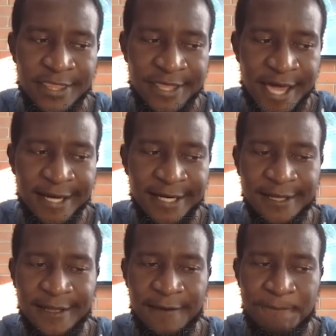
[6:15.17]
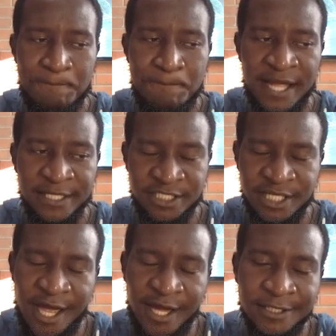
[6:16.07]
that my
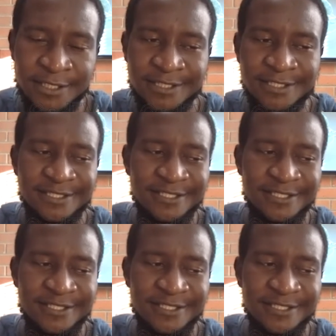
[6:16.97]
child